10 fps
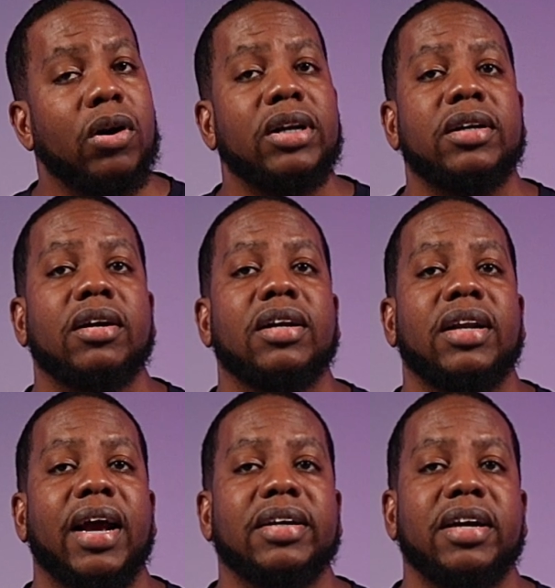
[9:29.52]
or until the
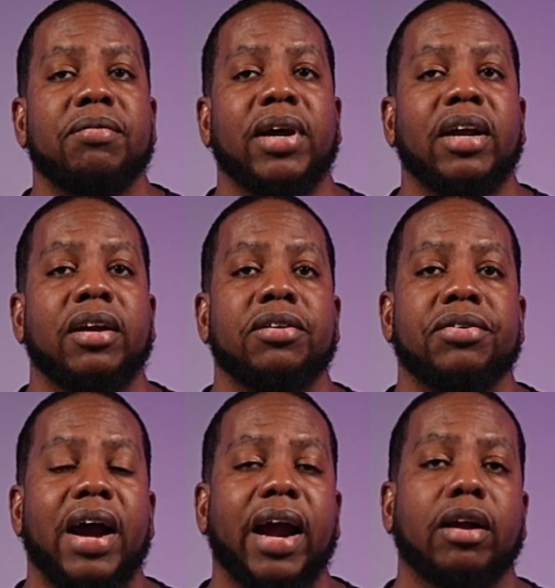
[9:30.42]
next event in the
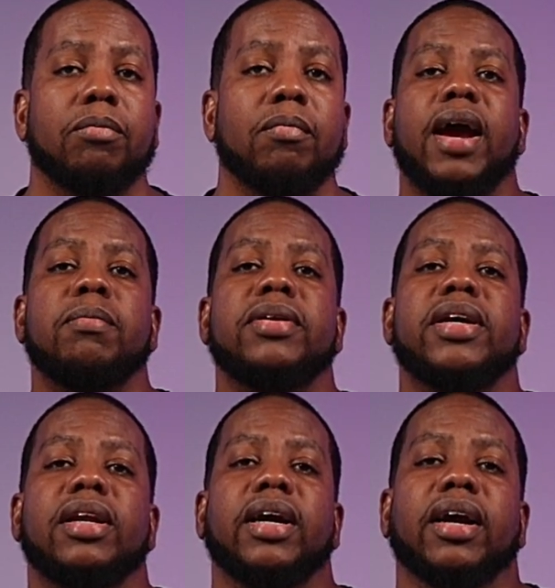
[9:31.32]
track.
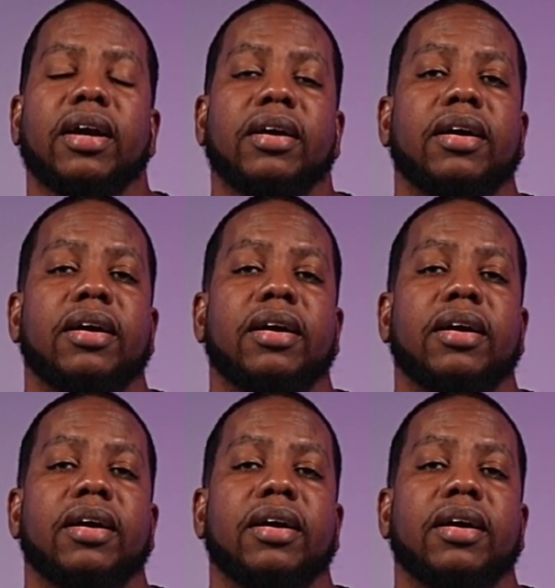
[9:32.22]
Ableton Link.